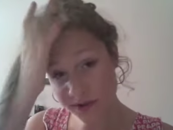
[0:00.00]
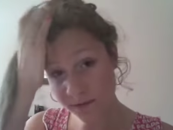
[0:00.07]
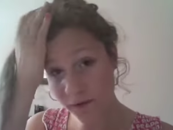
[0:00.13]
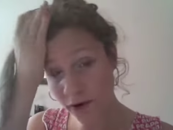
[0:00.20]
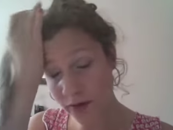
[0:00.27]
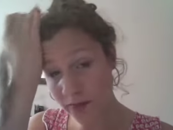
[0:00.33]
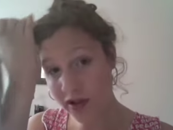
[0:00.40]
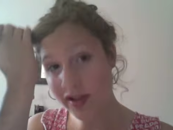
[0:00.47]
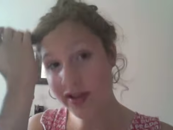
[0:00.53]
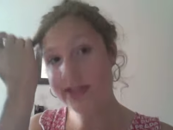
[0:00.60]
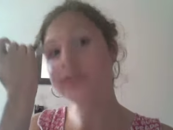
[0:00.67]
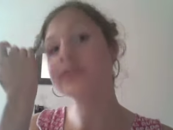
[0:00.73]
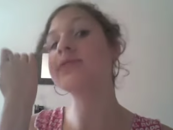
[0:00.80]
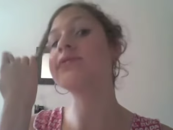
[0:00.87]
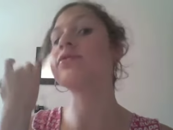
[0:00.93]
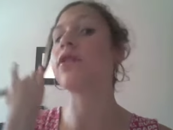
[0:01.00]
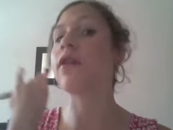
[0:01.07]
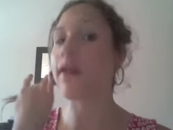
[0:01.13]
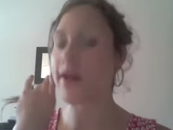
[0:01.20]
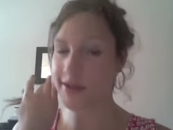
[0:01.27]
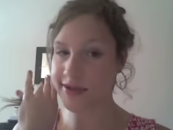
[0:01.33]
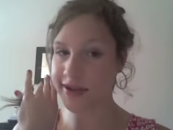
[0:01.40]
Formula does
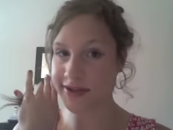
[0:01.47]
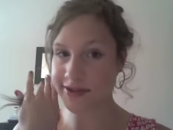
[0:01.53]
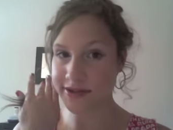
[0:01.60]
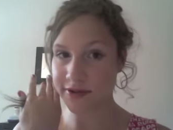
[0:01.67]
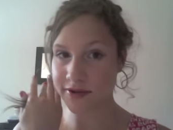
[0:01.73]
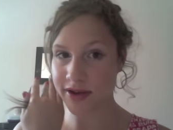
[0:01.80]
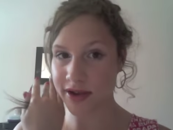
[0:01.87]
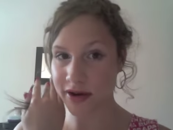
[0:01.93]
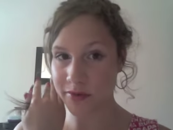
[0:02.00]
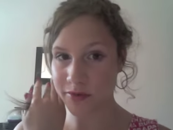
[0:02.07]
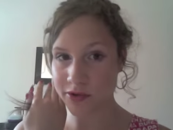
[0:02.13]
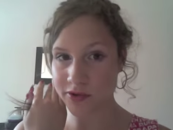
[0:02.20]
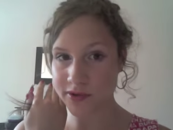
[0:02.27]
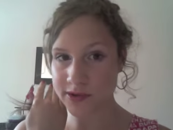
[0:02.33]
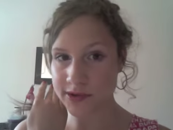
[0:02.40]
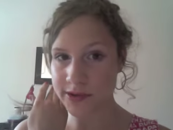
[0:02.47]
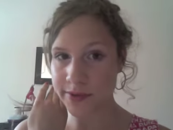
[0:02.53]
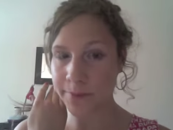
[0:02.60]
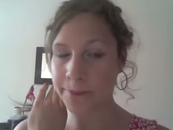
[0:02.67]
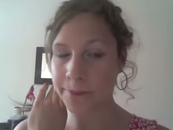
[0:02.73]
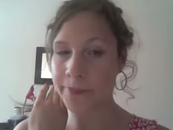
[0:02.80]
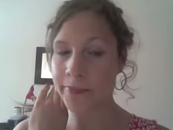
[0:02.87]
not test on animals,
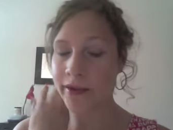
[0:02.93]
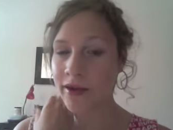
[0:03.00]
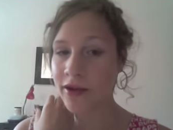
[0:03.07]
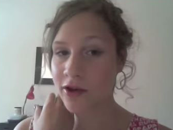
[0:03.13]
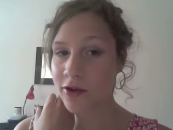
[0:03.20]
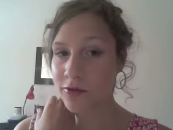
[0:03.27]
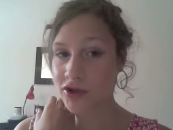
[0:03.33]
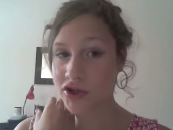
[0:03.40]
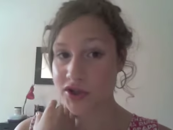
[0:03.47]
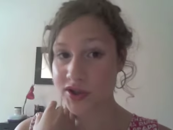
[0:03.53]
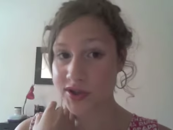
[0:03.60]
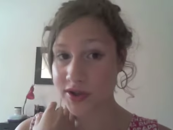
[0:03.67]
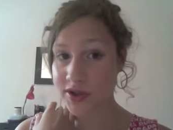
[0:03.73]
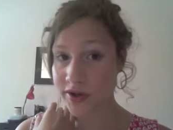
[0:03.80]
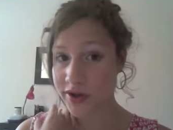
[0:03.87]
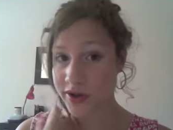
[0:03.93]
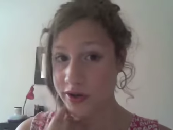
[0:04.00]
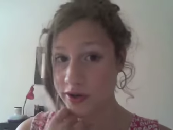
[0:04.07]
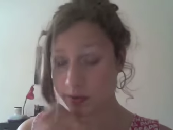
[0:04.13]
which is good.